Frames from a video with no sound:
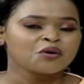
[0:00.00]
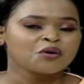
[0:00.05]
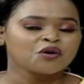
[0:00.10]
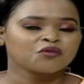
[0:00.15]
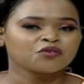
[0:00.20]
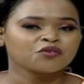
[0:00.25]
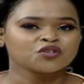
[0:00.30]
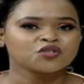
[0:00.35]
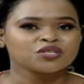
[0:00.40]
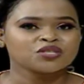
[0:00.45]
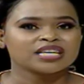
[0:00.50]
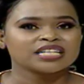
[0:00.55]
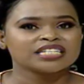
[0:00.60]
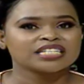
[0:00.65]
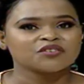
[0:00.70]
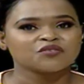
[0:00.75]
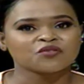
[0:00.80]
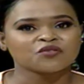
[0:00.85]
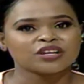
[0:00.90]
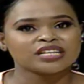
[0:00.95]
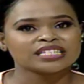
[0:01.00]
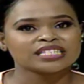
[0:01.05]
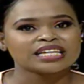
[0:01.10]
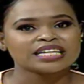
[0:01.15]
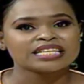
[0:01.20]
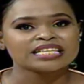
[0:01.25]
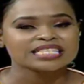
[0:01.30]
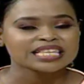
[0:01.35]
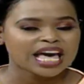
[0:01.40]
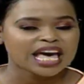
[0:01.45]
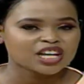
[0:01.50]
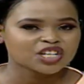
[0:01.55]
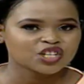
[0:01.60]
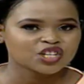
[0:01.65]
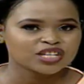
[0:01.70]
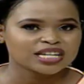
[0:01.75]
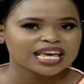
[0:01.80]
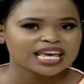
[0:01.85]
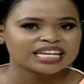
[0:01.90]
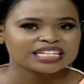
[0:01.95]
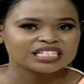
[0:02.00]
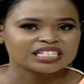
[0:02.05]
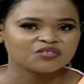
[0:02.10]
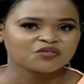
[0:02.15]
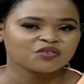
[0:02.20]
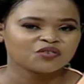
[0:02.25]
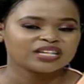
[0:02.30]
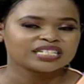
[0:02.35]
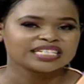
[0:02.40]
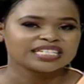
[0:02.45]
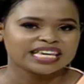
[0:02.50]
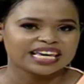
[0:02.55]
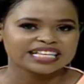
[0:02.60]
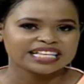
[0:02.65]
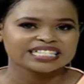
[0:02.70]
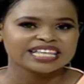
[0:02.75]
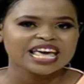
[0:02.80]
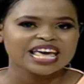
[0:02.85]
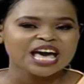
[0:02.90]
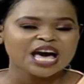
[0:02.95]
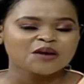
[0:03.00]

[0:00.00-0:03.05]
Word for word: of course with a different discussion and different guest.